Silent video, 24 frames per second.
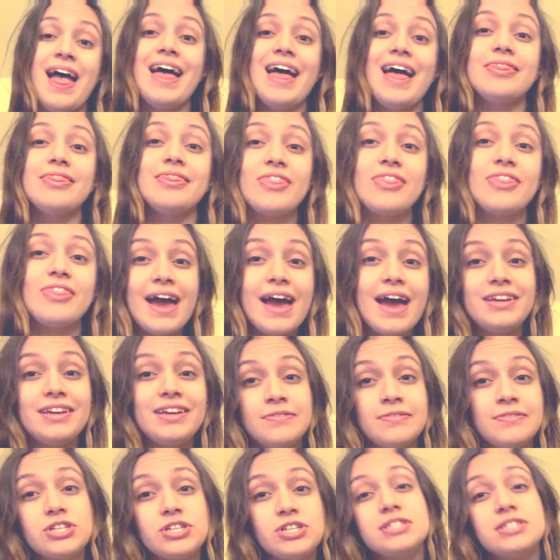And that
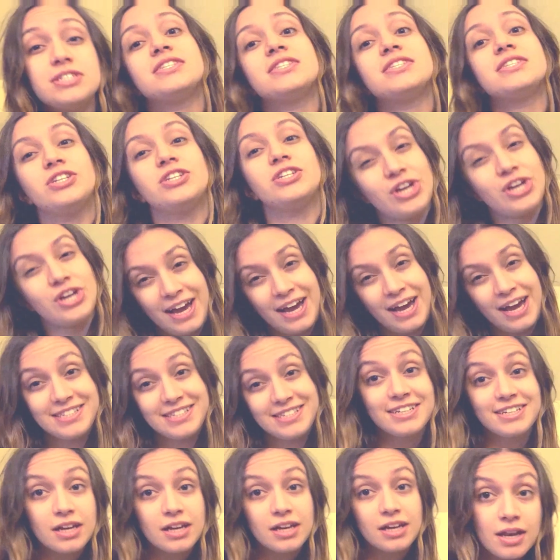gives Jesus the chance
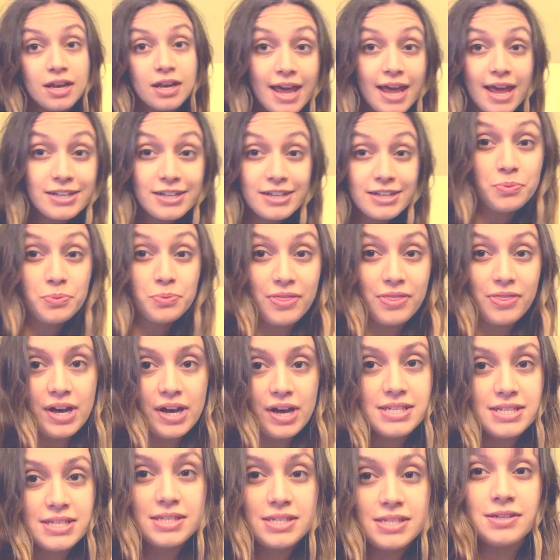to connect with
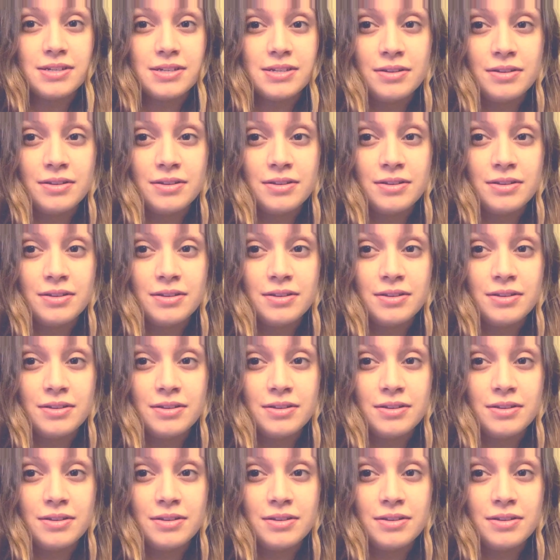us.